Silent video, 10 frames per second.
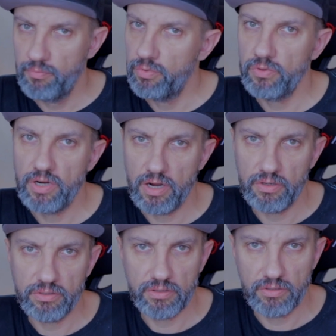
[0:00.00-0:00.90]
book
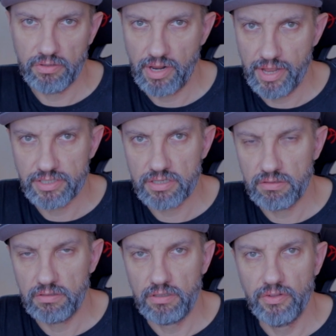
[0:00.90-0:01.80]
author, and so
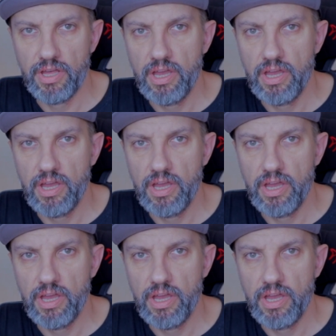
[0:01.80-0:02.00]
on.